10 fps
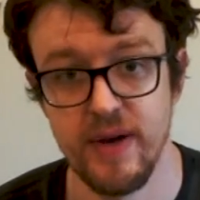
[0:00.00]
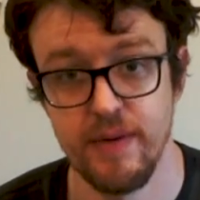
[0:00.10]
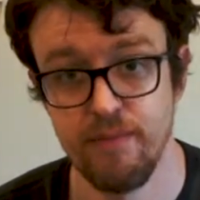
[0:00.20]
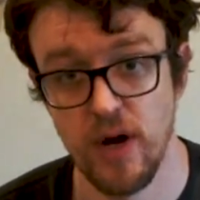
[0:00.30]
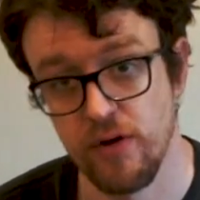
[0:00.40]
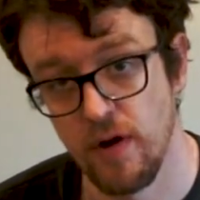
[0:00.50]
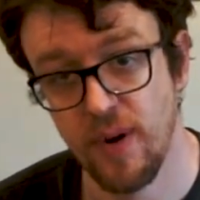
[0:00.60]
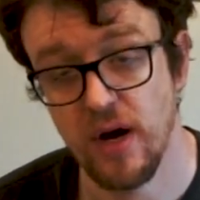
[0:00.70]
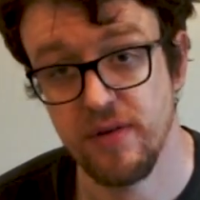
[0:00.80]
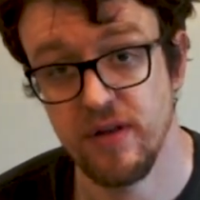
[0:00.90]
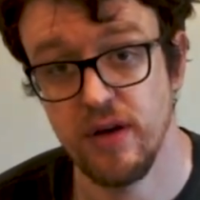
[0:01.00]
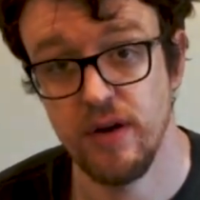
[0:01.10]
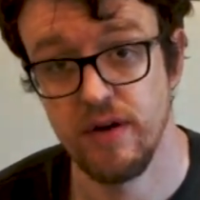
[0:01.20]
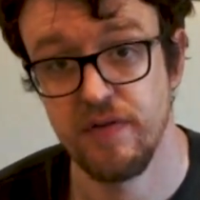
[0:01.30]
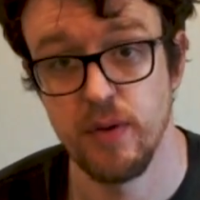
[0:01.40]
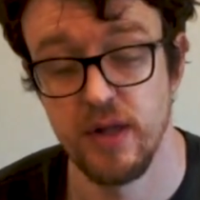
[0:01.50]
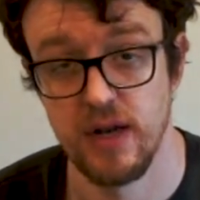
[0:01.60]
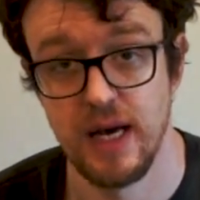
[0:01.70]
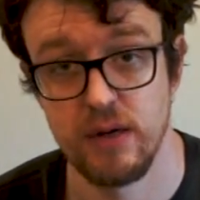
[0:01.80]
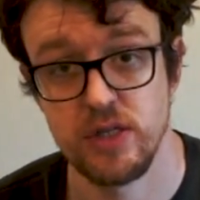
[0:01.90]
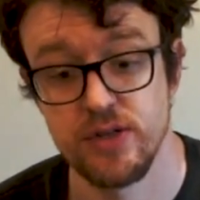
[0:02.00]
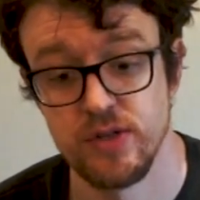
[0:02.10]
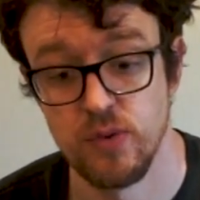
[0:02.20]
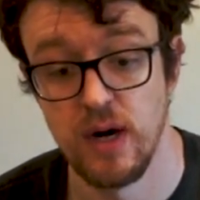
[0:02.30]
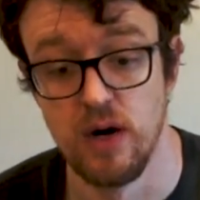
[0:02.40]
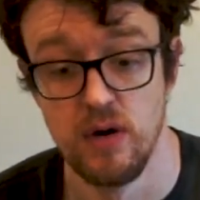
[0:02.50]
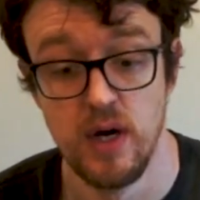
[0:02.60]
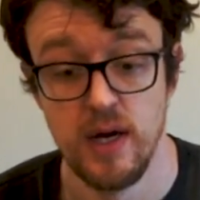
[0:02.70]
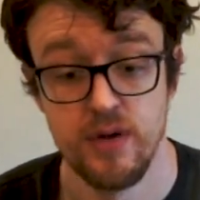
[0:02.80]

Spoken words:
it in MicroPython and a few other languages as well.